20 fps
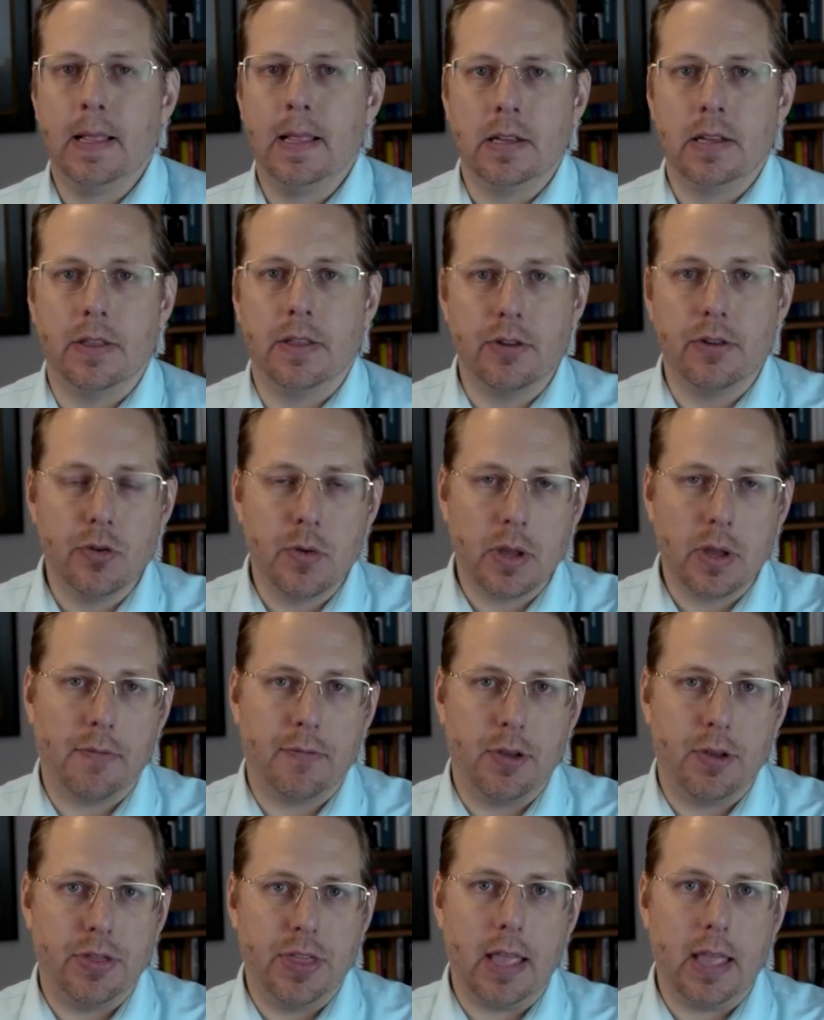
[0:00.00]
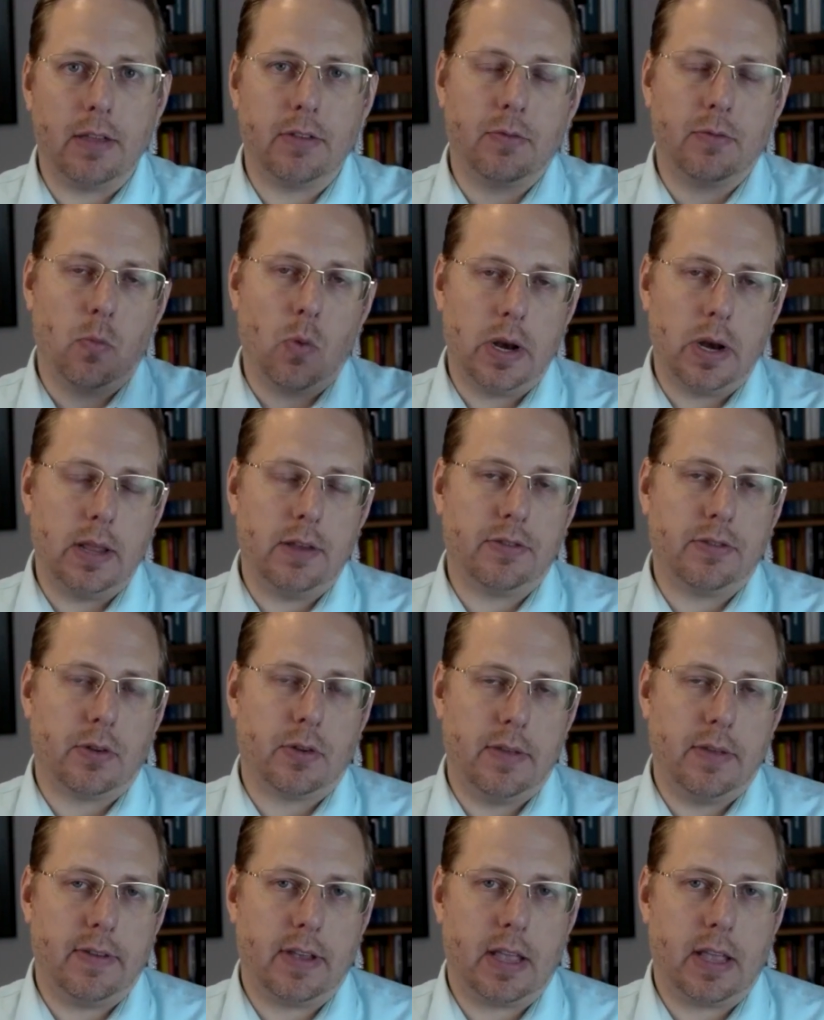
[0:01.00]
And they're doing a few things. One is they're
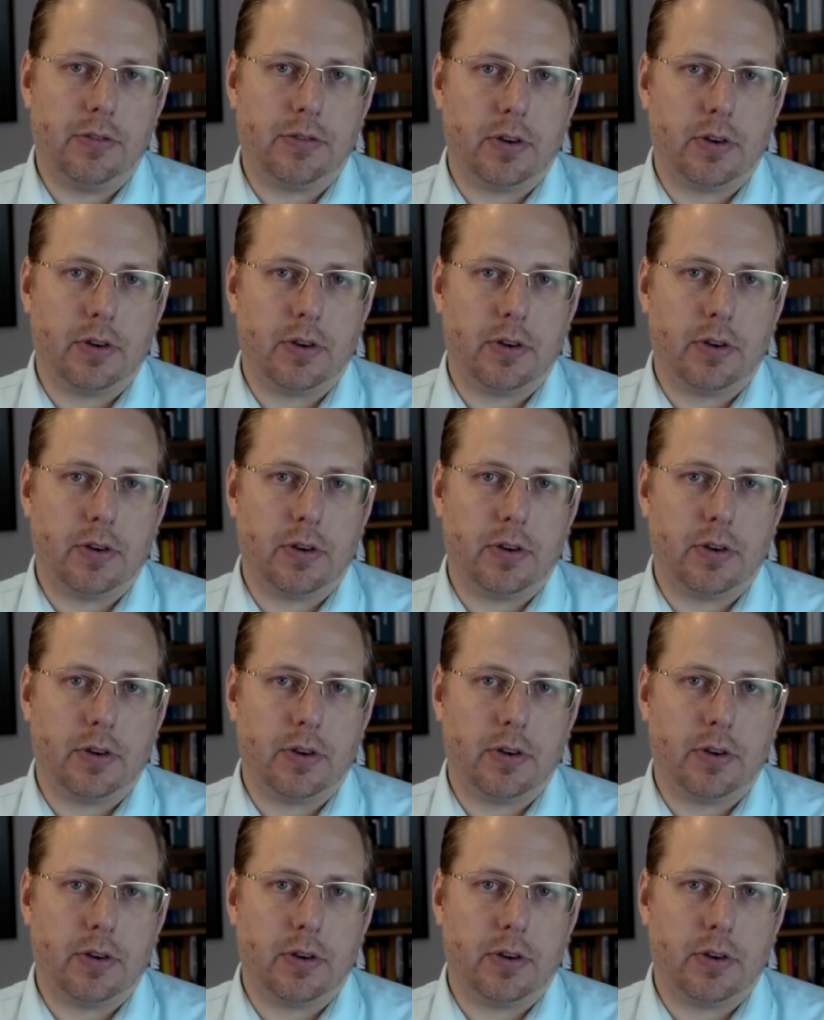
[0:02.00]
leaving out